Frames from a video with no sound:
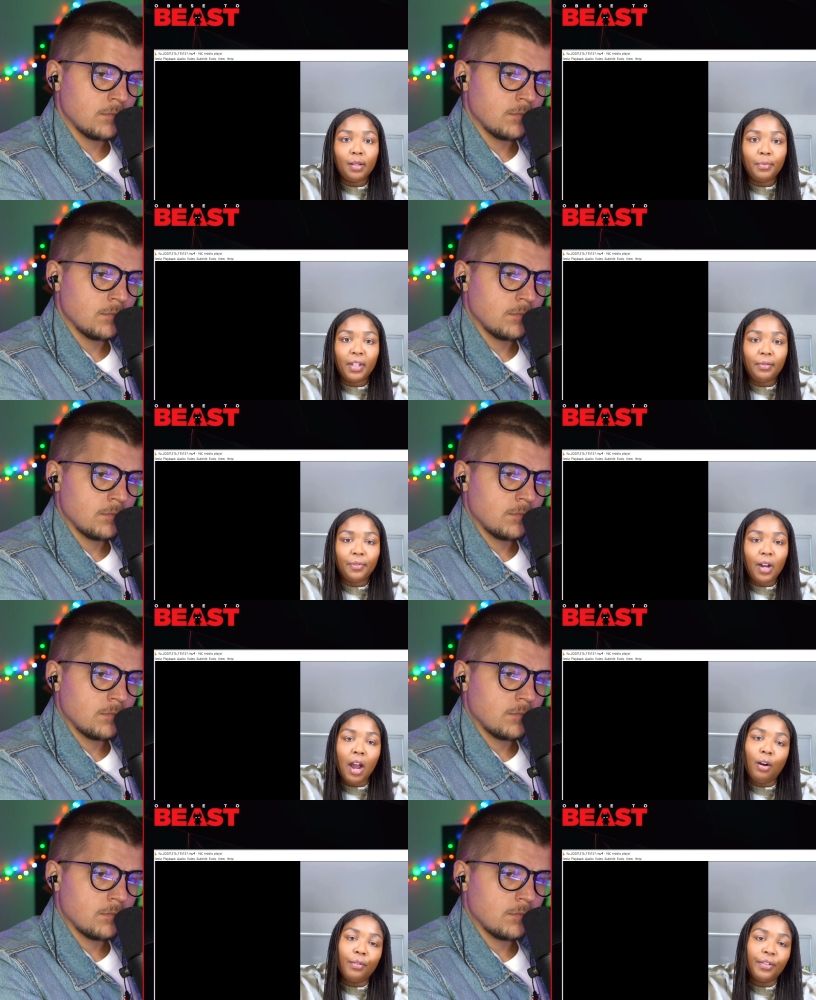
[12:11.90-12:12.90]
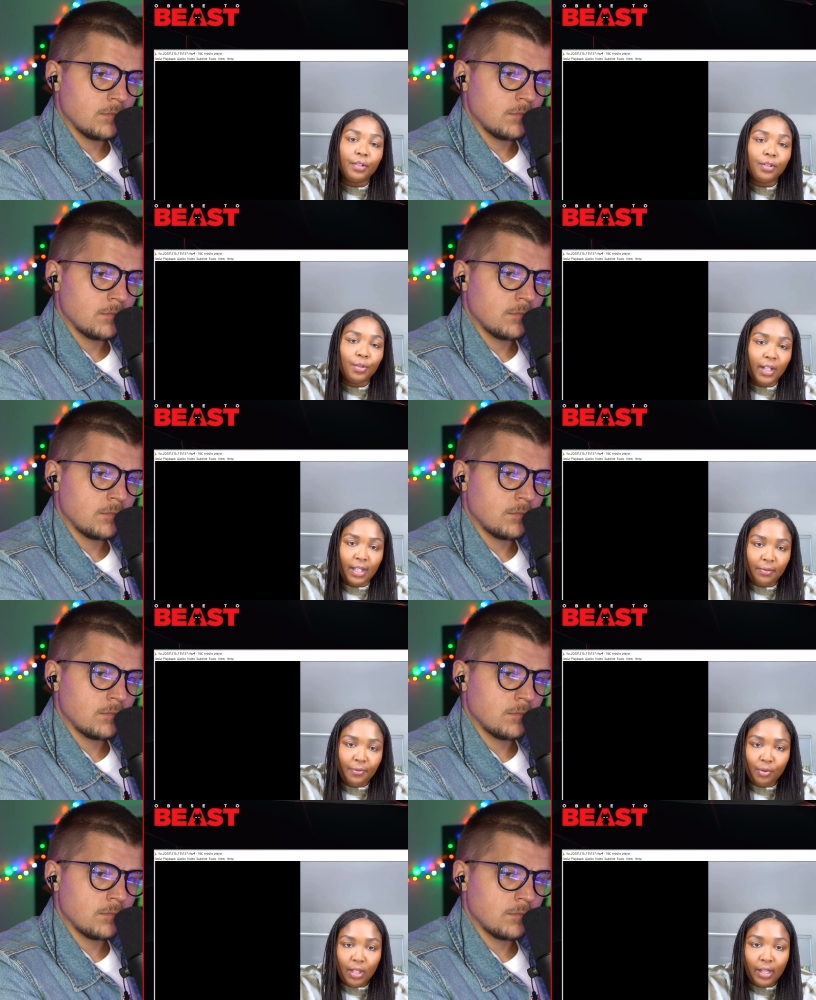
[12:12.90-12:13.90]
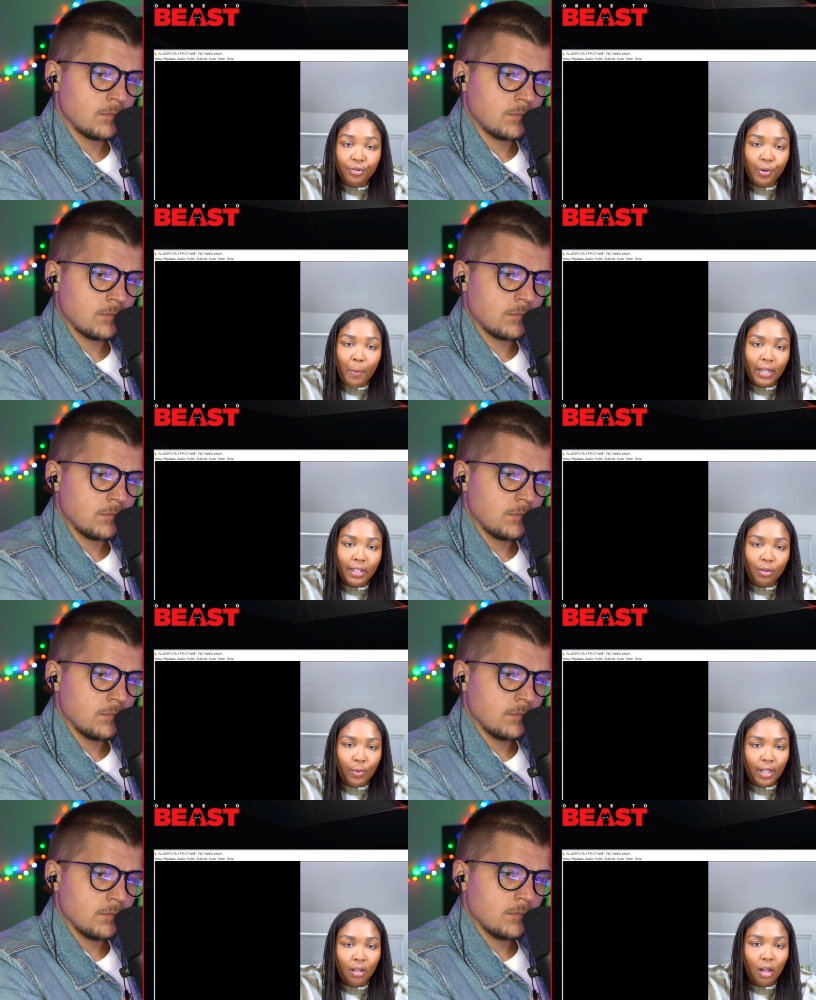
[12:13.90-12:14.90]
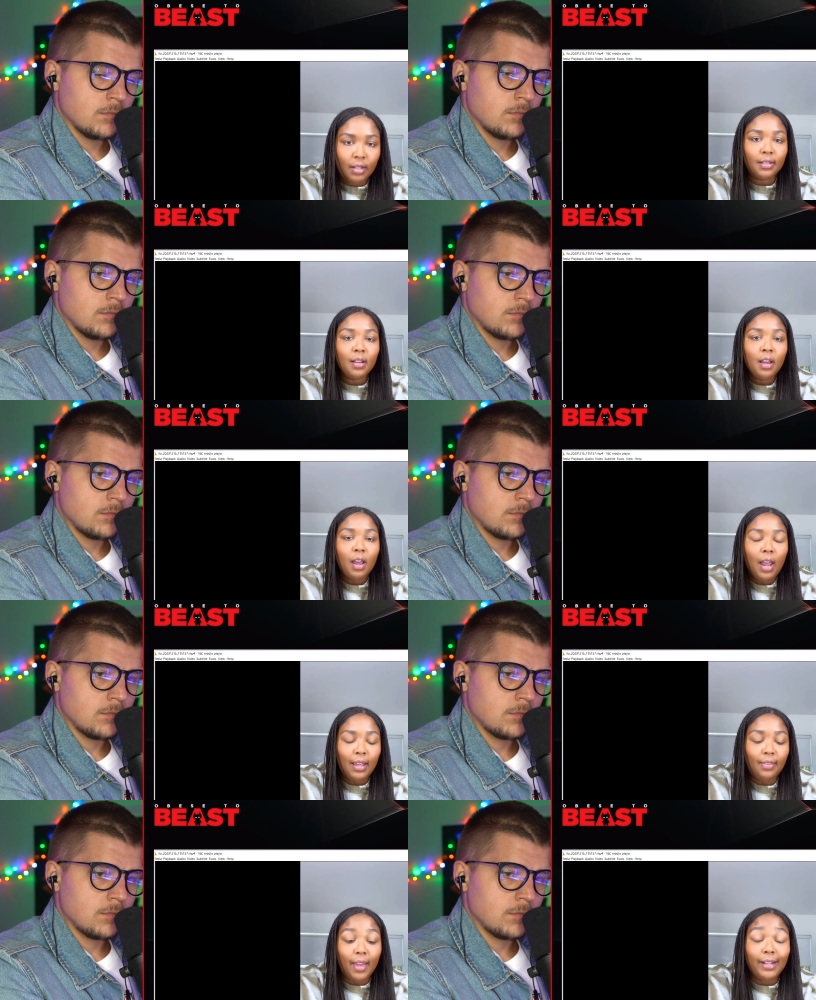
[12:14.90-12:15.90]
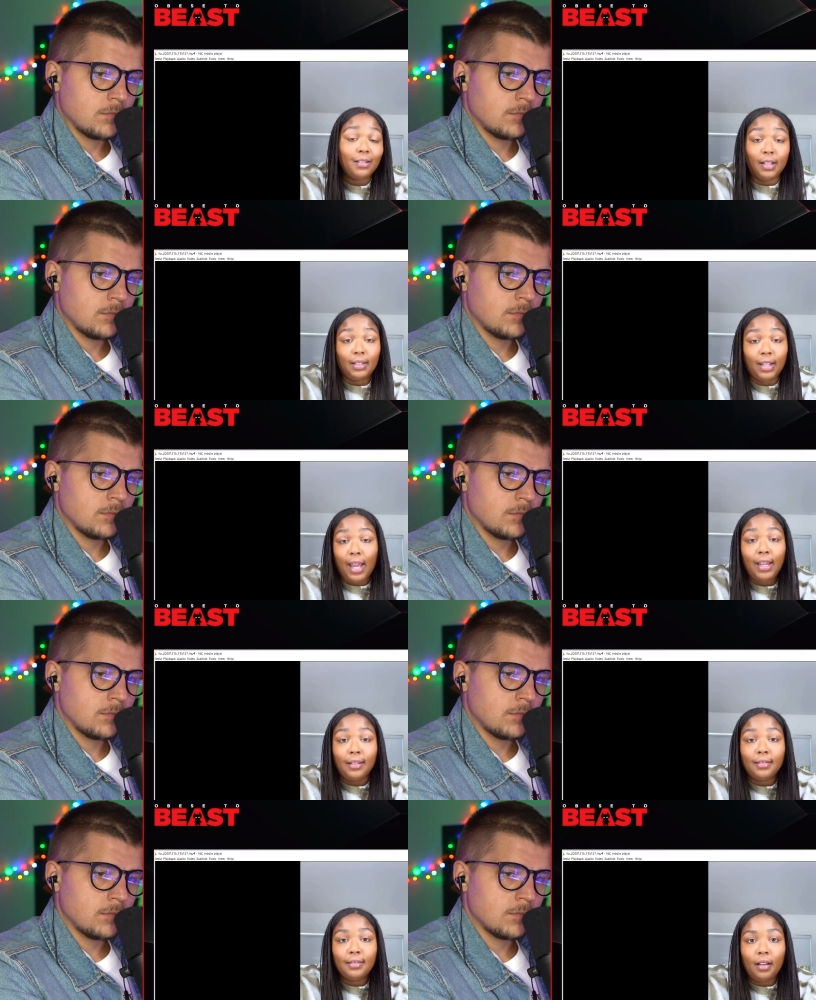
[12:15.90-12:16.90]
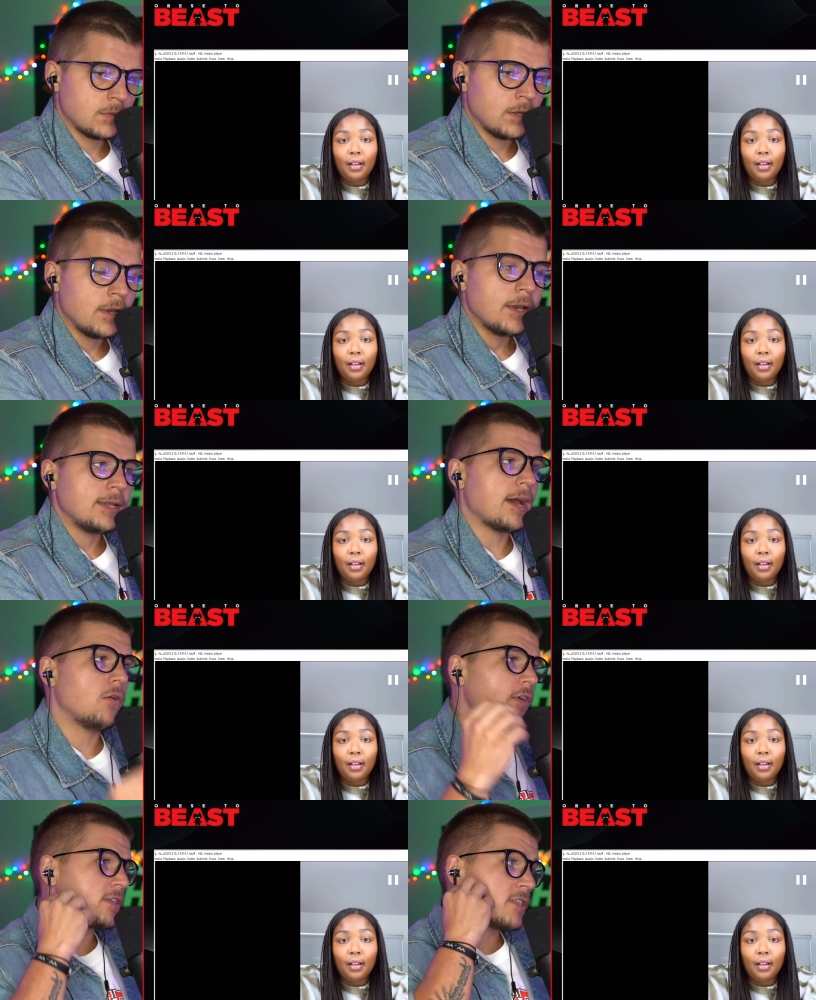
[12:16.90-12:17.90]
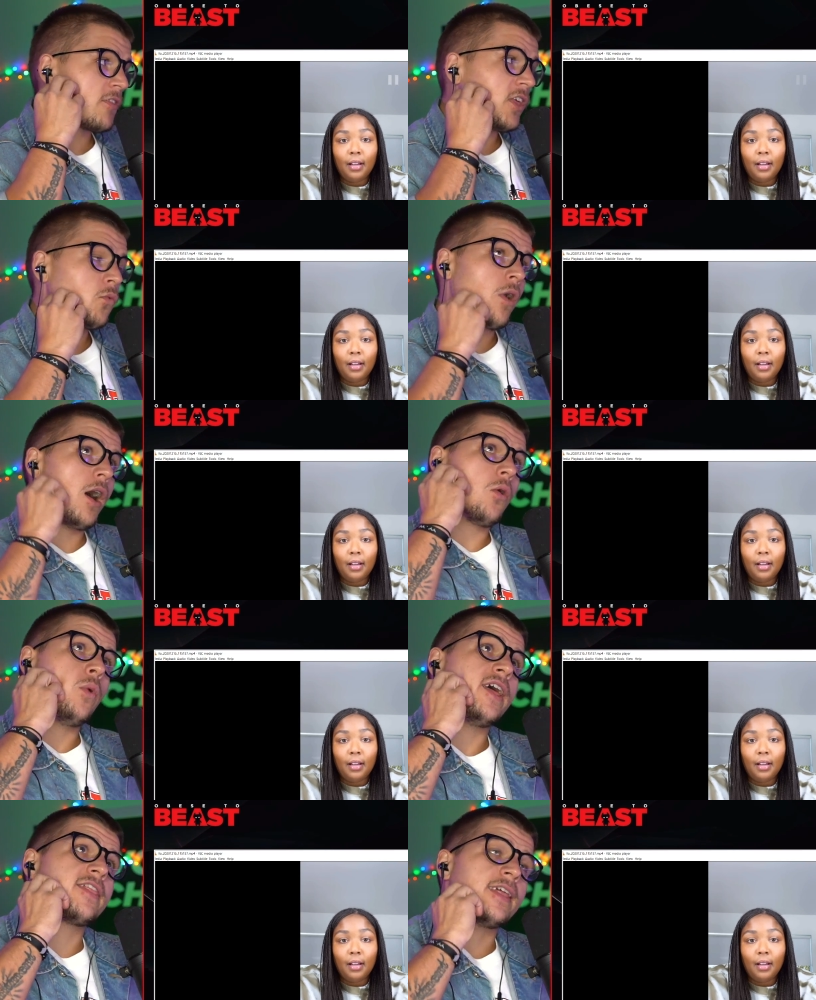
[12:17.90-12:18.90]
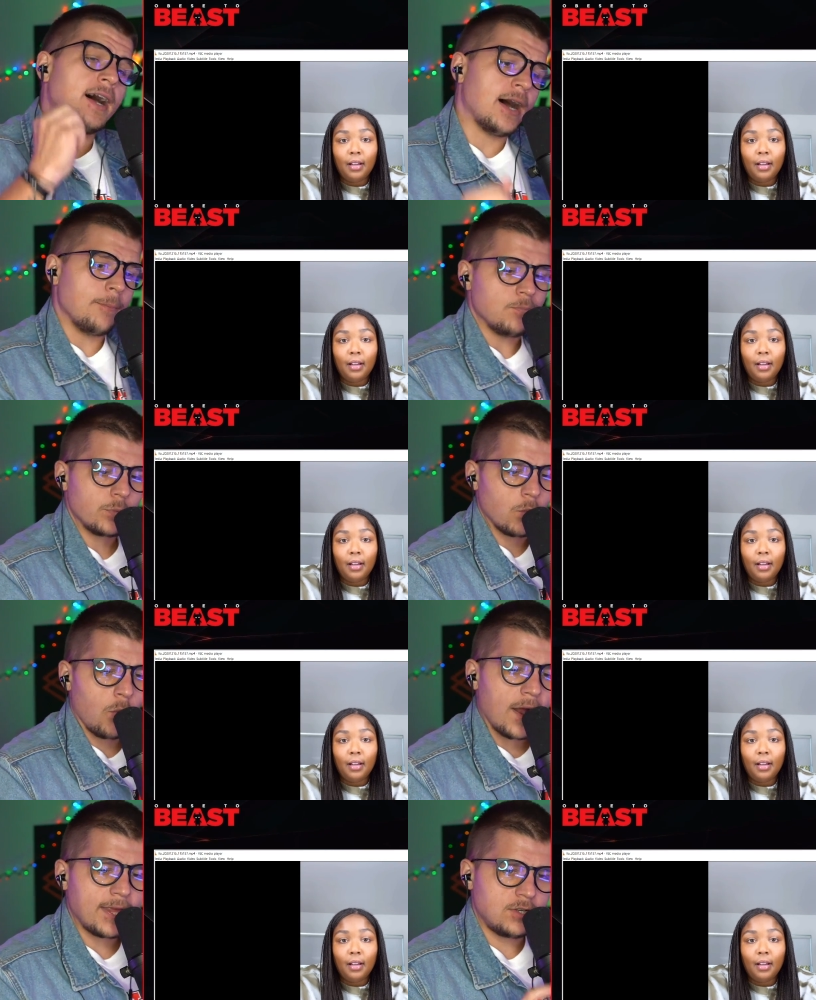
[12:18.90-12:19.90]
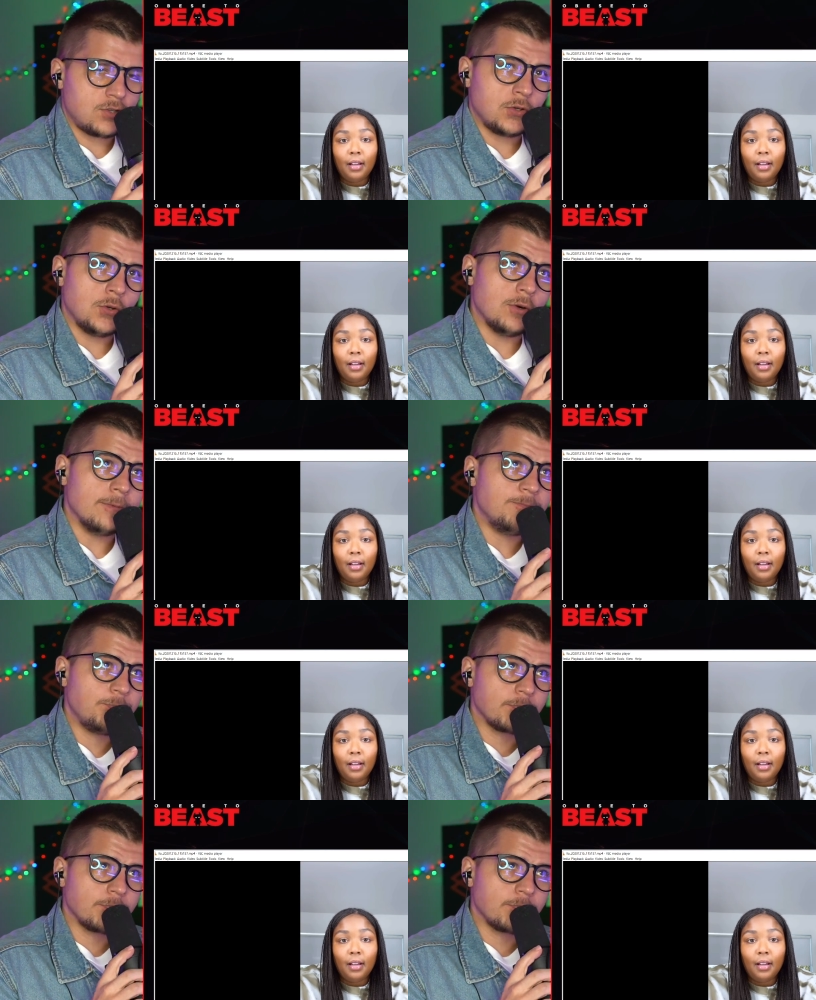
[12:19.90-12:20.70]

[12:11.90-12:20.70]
Speaker 1: something for health, you're doing it for like a dramatic weight loss. And that is not the case.
Speaker 2: Now, there's nothing wrong with um, wanting to.